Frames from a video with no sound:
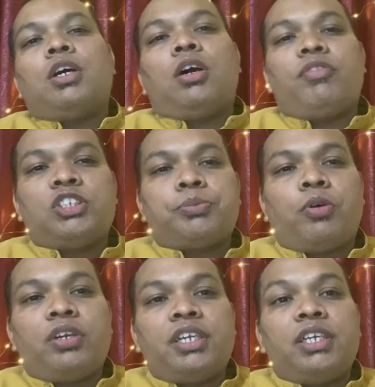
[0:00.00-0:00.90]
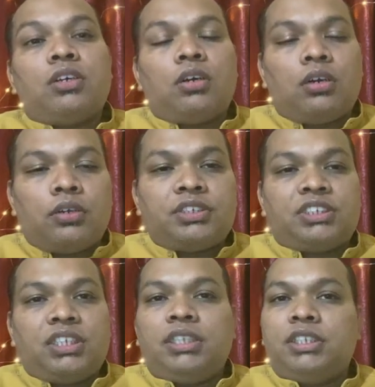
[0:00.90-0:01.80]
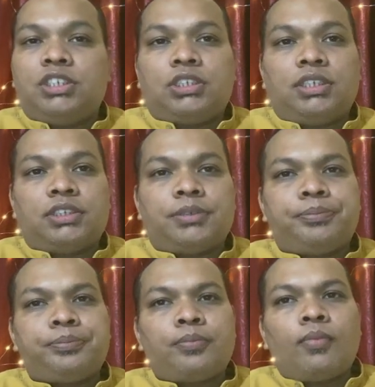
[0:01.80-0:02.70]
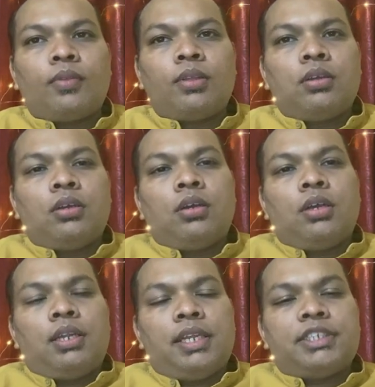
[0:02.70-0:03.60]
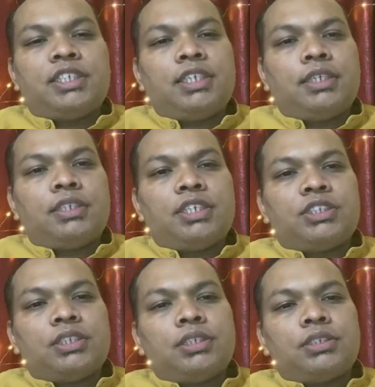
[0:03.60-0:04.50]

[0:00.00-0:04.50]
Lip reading: of responding or saying these things. Let's say there is a